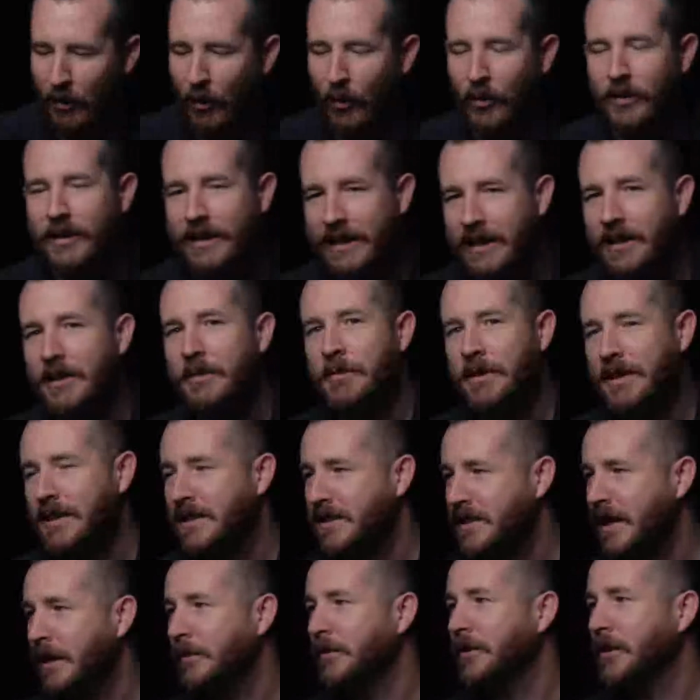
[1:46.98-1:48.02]
only here
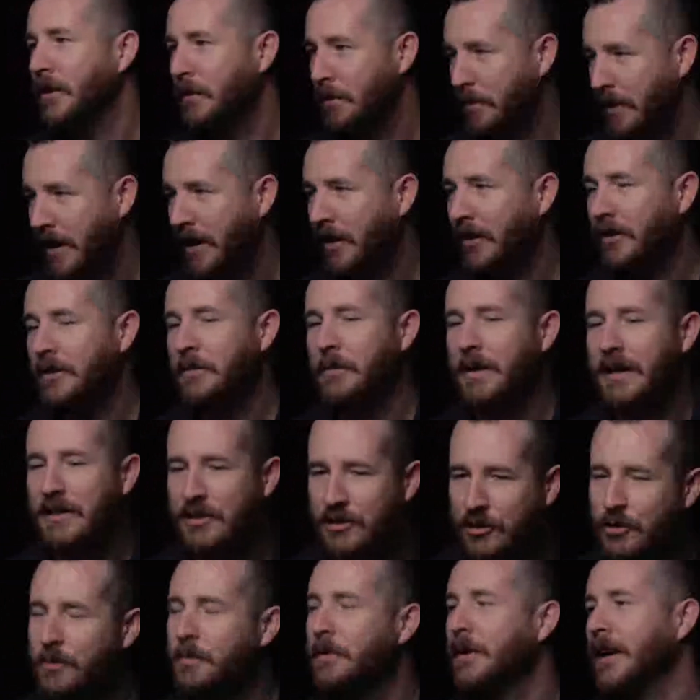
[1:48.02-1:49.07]
because I'm compelled by
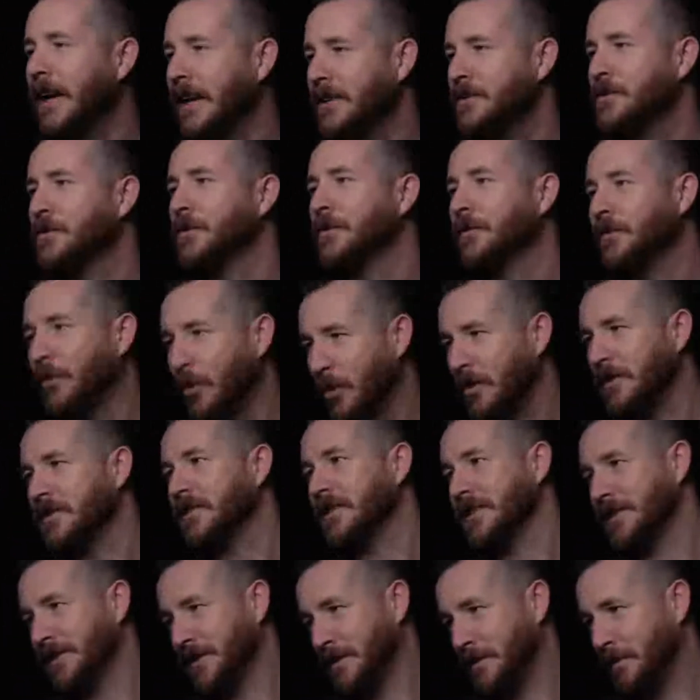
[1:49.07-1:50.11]
supernatural
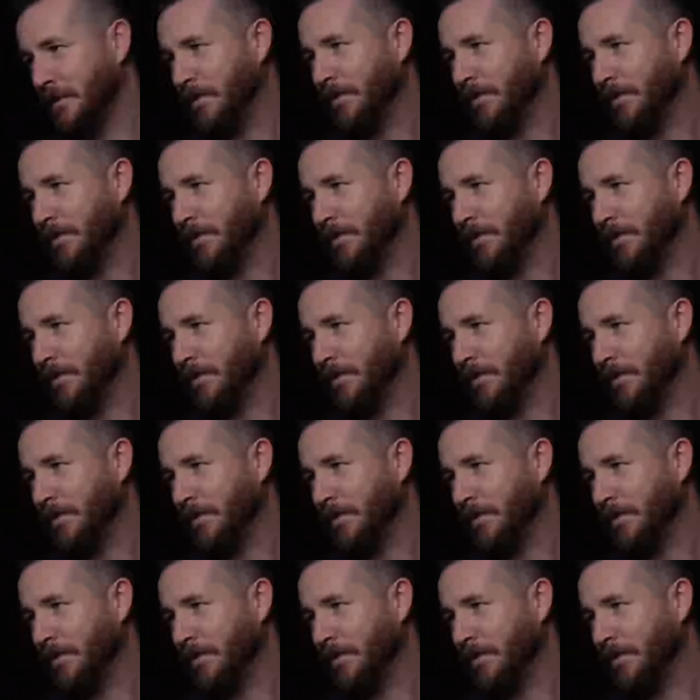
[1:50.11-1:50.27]
forces.